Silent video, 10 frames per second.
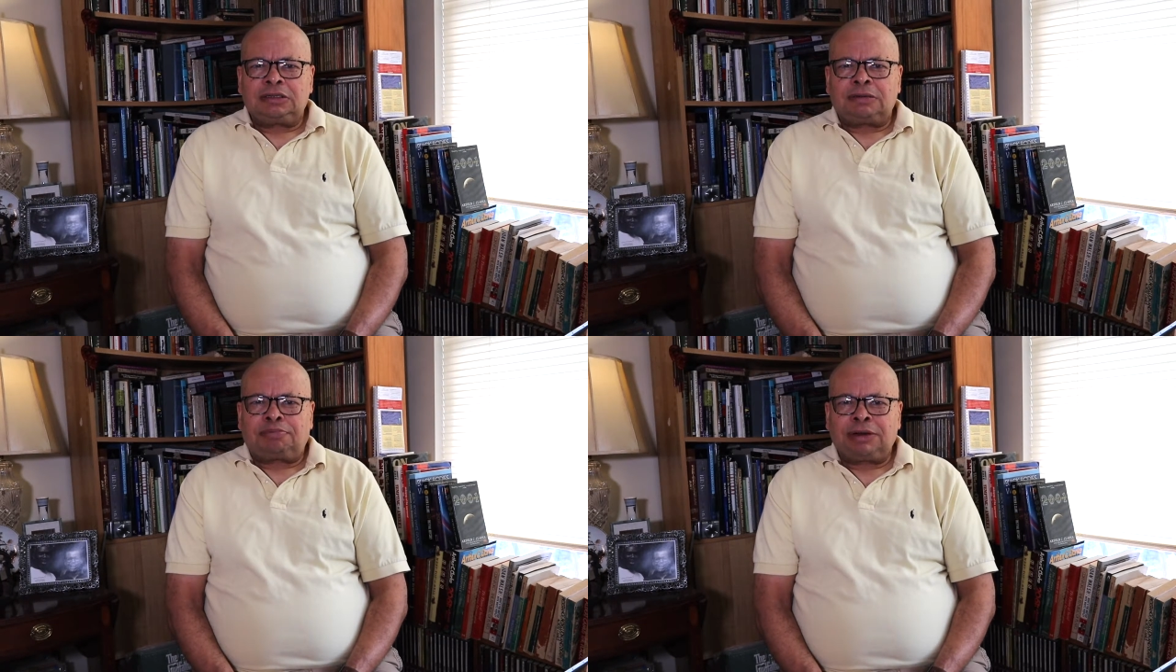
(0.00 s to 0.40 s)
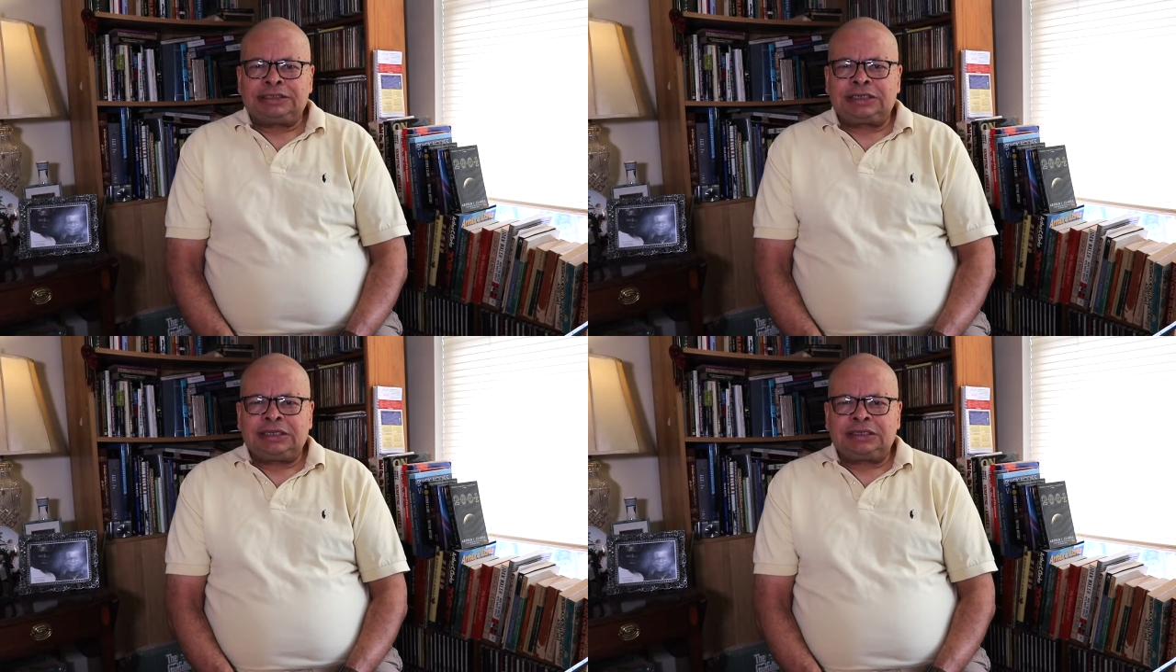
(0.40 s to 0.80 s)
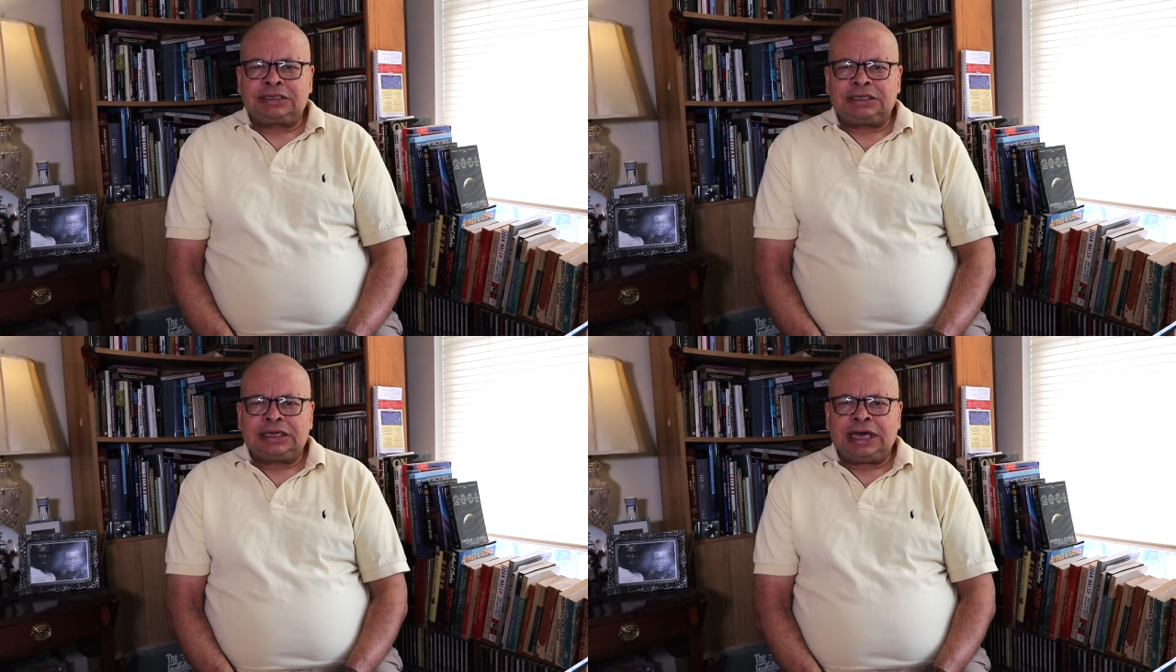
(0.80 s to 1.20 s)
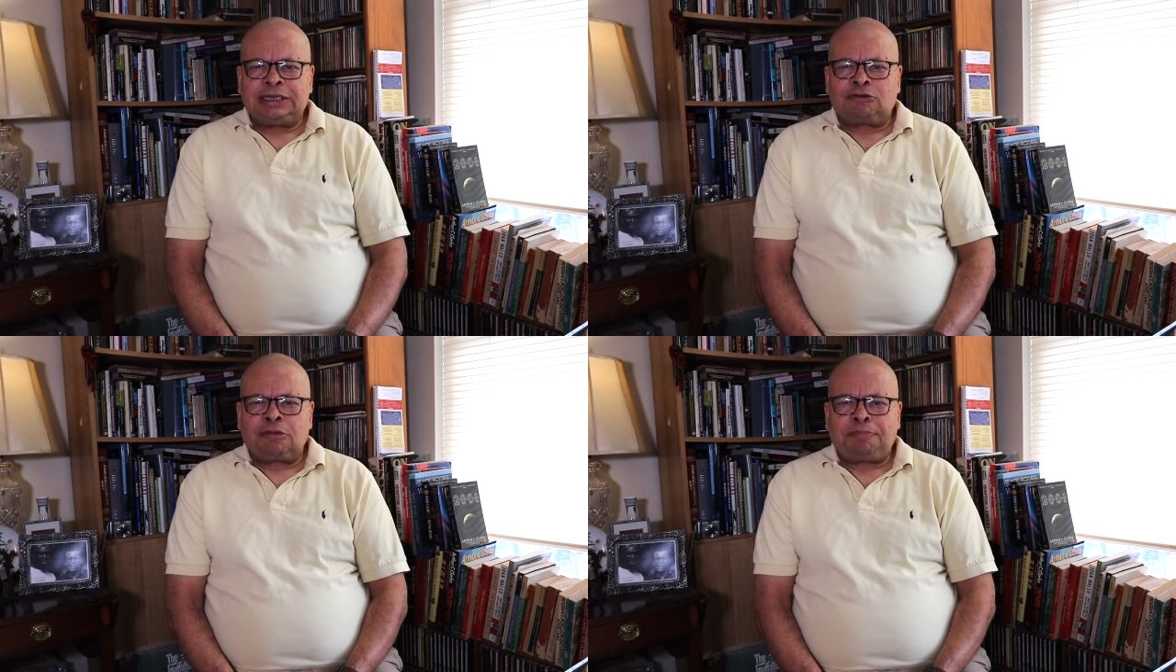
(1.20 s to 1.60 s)
the president
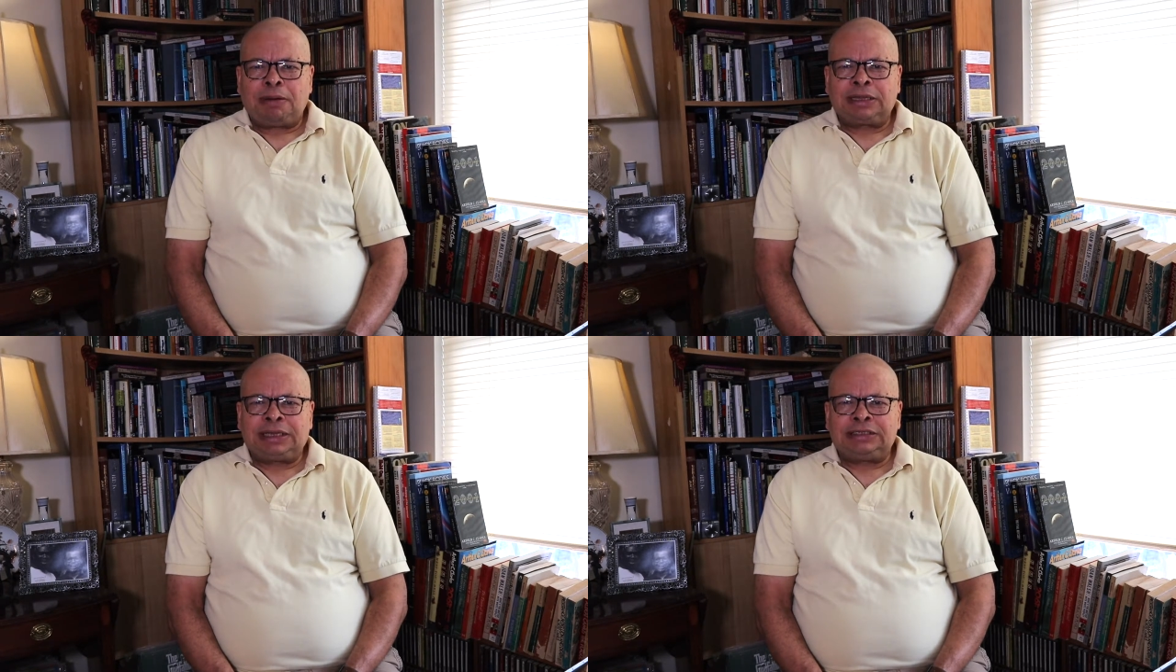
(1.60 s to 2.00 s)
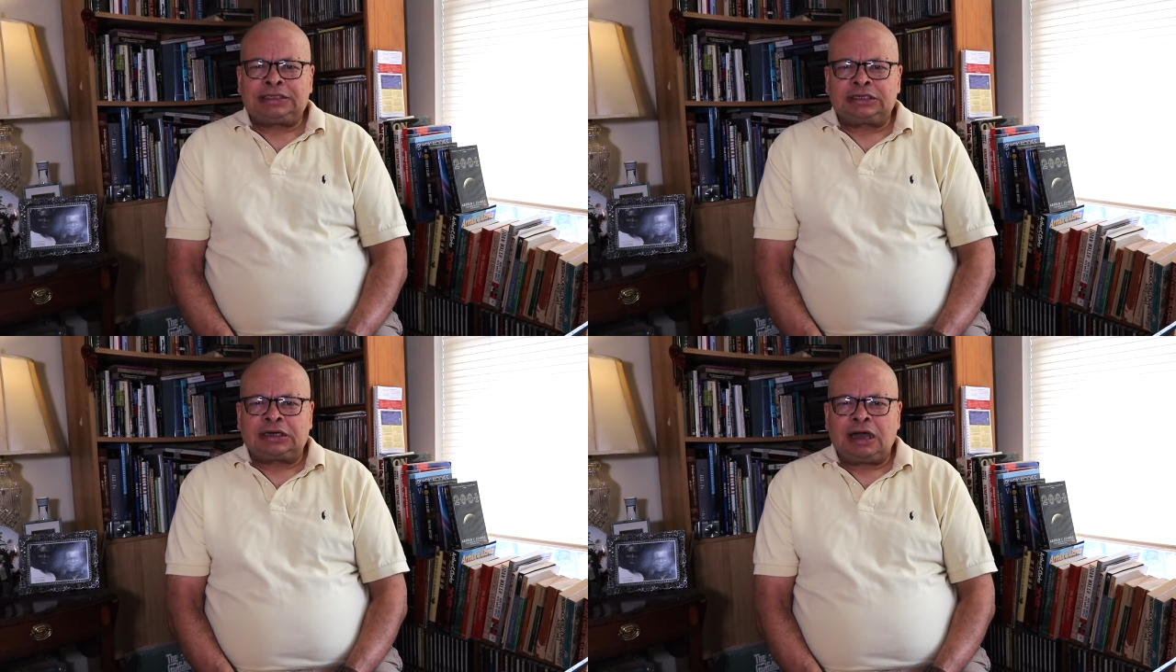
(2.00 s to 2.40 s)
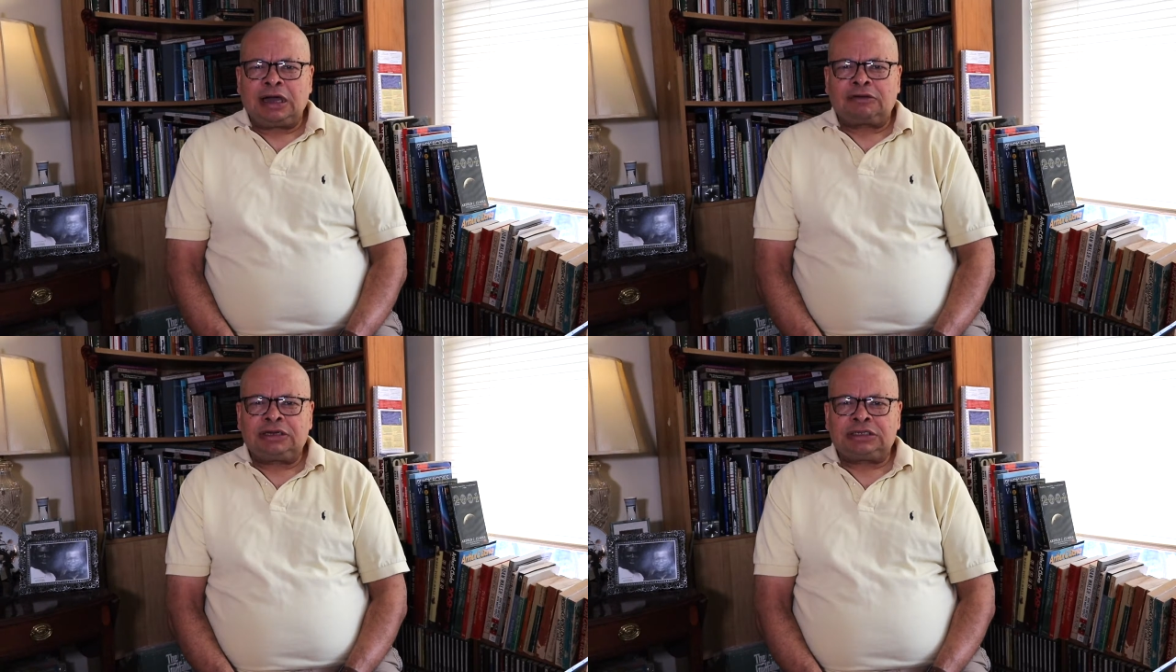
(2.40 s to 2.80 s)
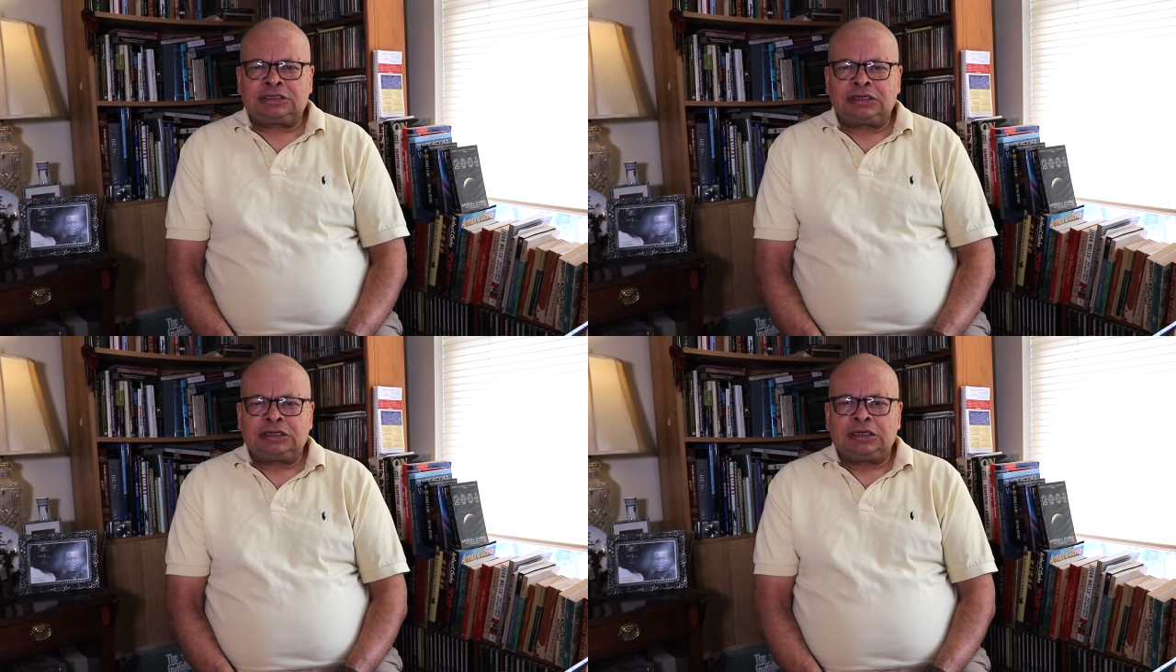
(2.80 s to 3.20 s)
and Republicans in Congress